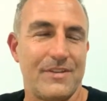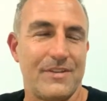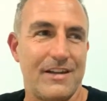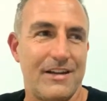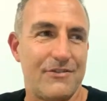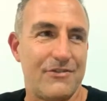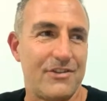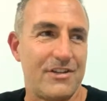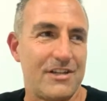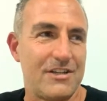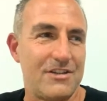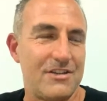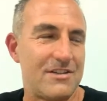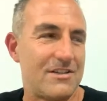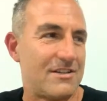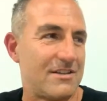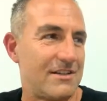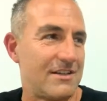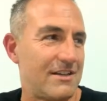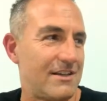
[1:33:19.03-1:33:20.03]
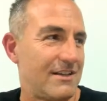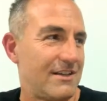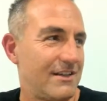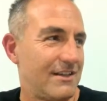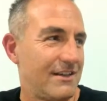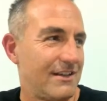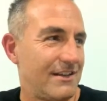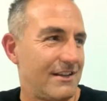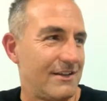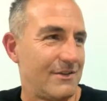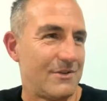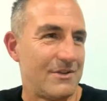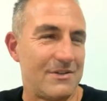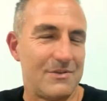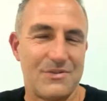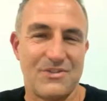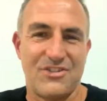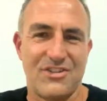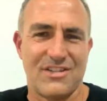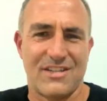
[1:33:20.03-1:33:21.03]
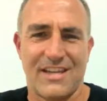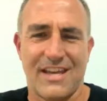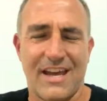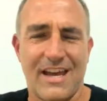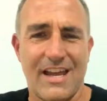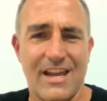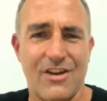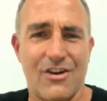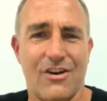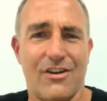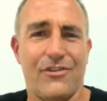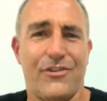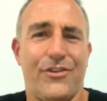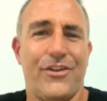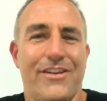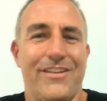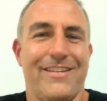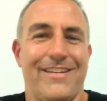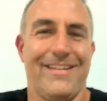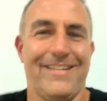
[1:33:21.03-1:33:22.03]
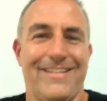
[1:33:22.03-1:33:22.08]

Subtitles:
everything it was just chaos.